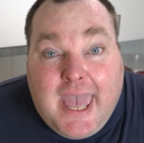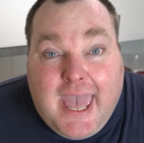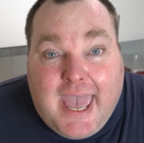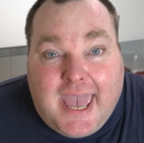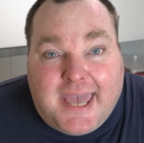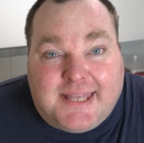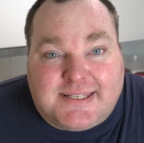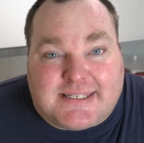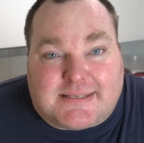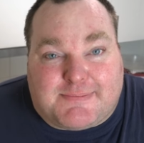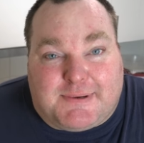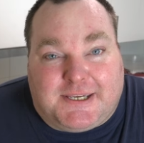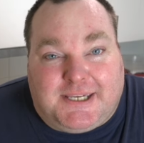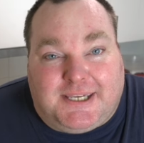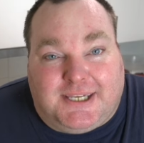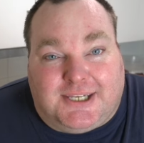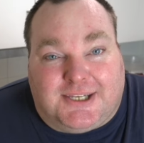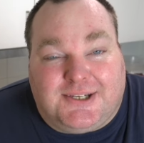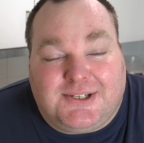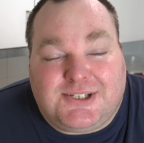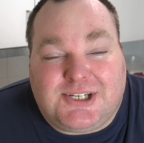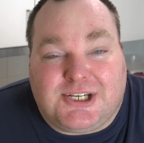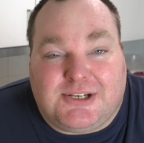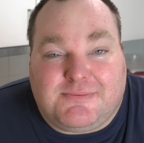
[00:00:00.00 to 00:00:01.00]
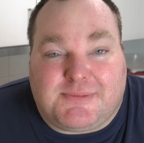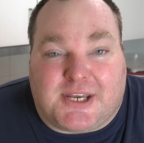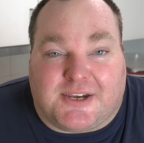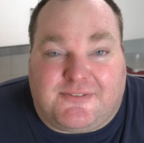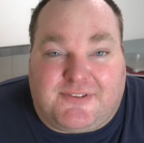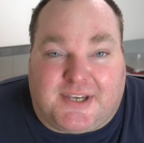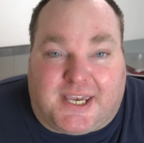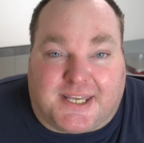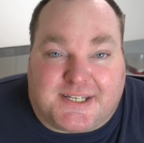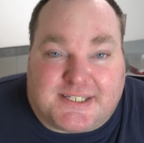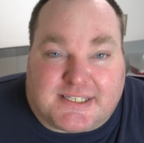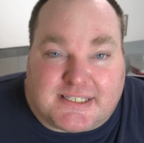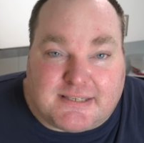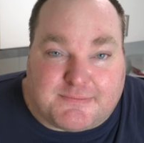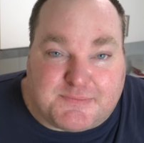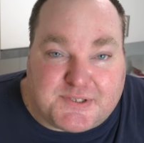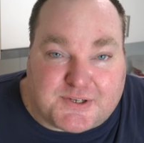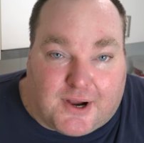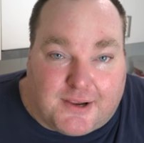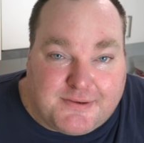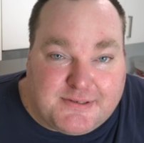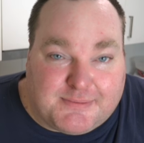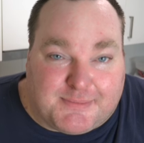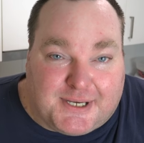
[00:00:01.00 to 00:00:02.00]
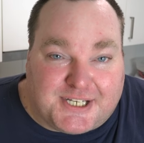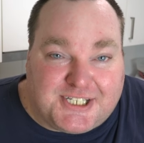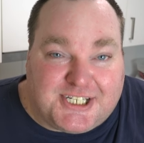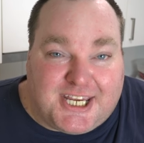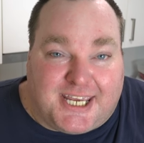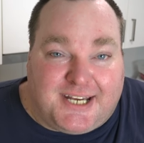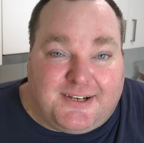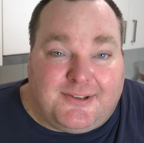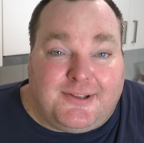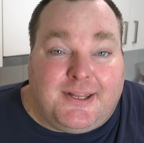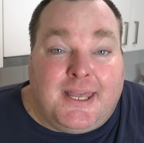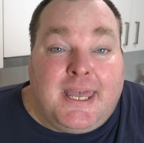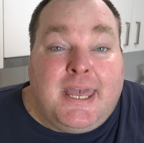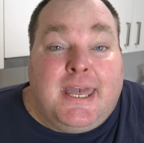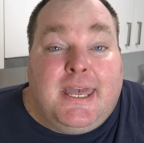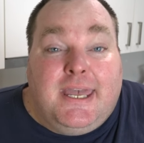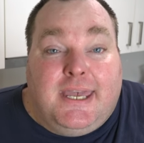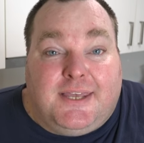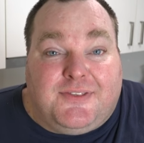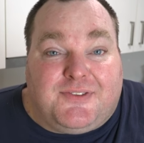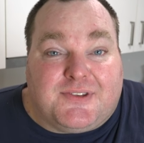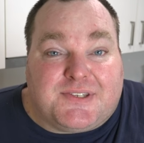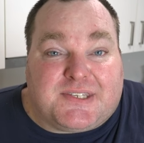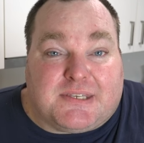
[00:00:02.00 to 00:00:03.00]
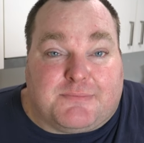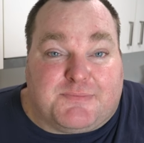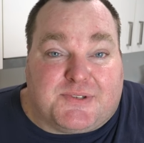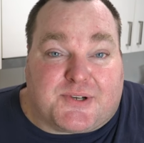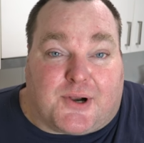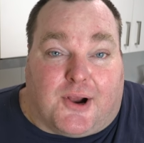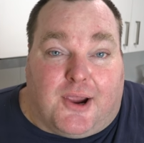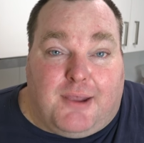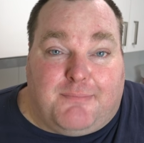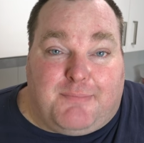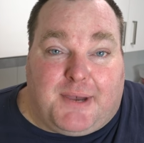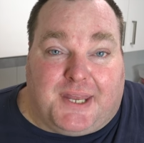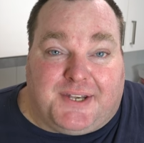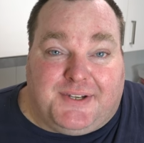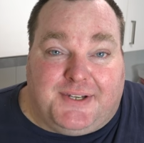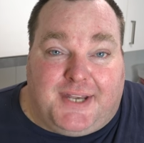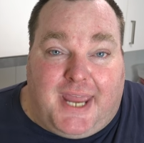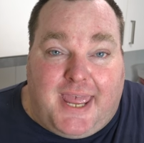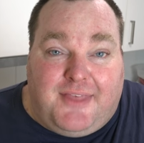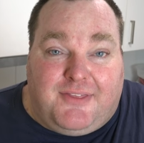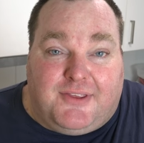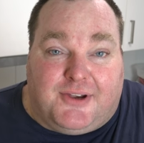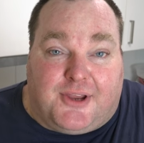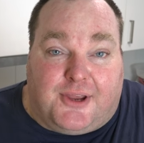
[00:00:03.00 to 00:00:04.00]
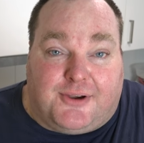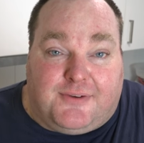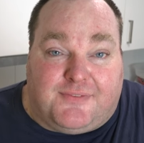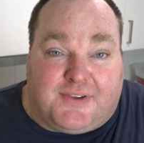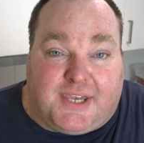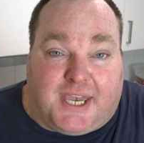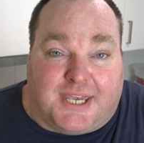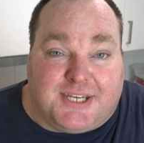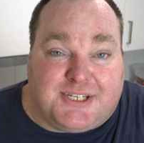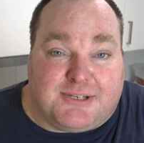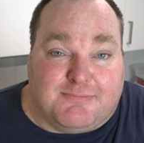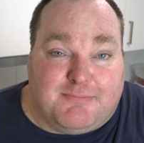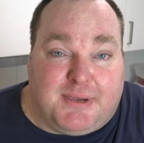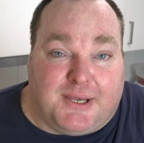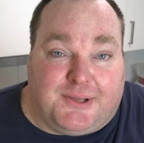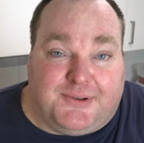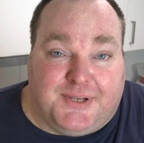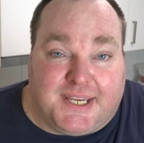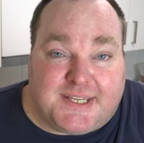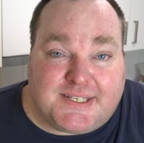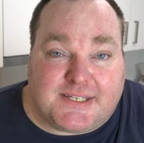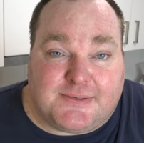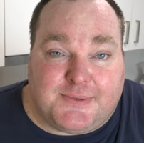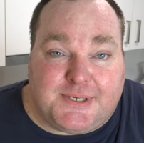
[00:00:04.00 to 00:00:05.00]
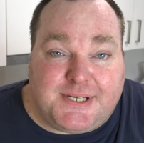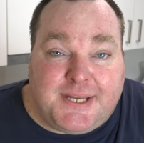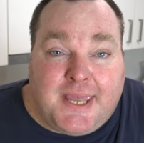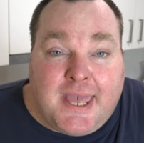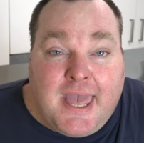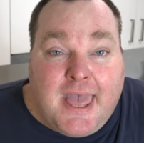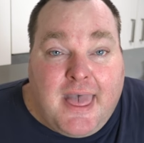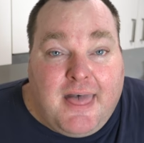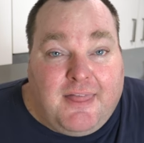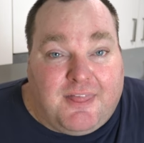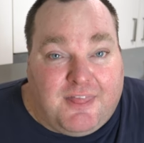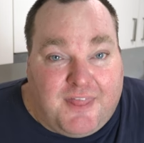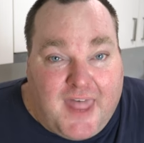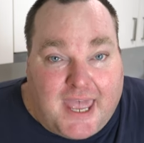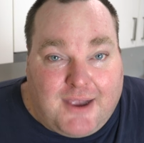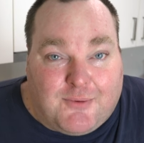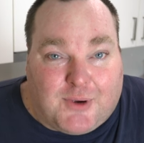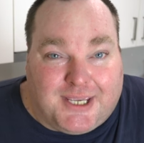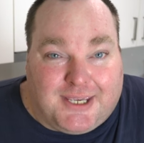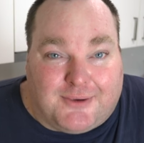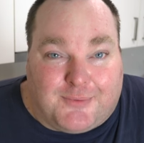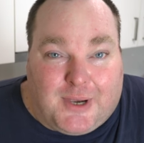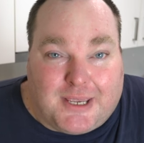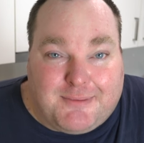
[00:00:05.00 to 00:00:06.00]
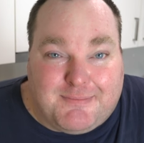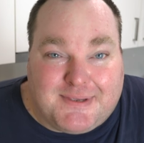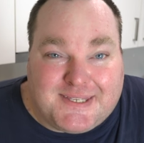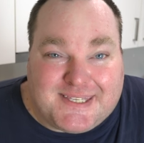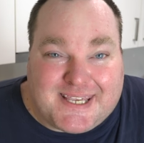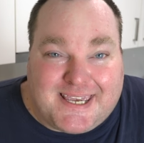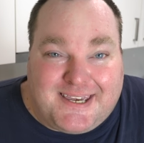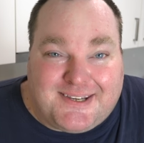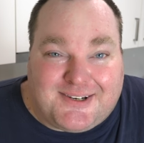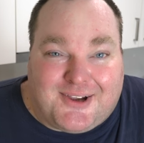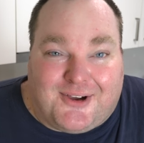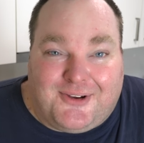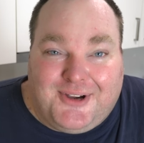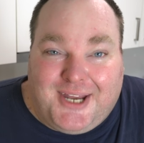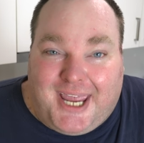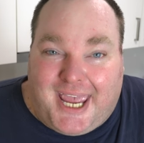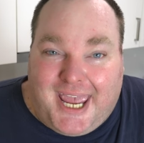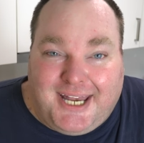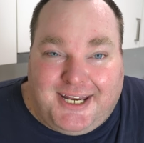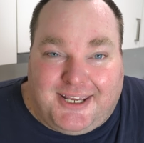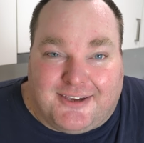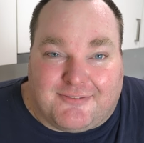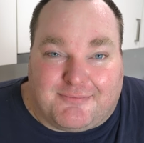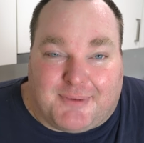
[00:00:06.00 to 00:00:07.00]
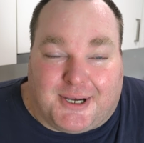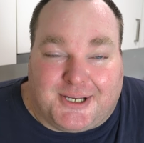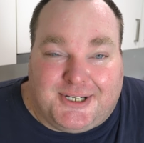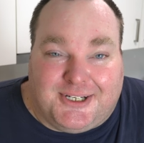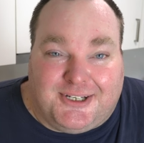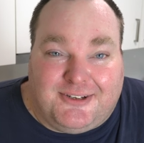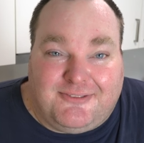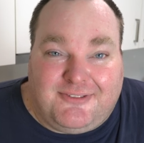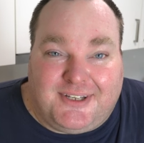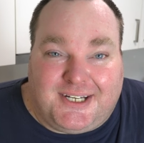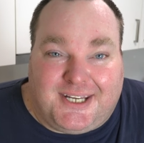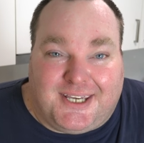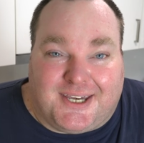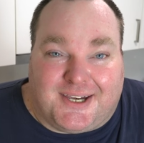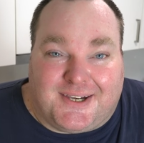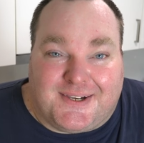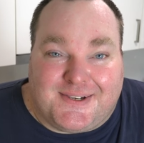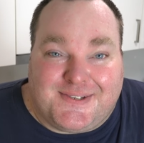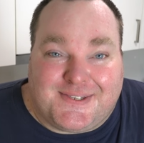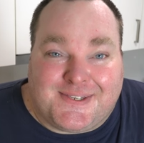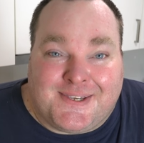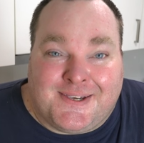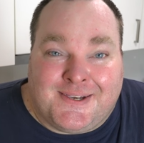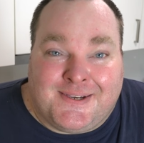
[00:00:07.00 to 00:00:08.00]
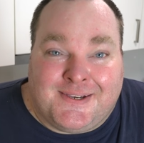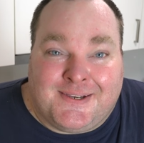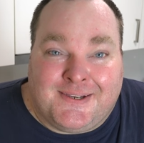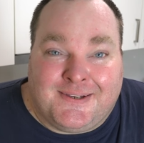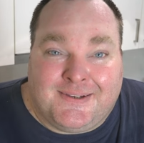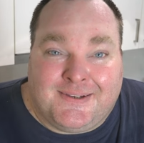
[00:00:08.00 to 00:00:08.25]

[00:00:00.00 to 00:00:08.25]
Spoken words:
And speaking of YouTube, don't forget to subscribe to my channel, hit the subscribe button and the notification bell next to it. That way you won't miss out on any of my new videos.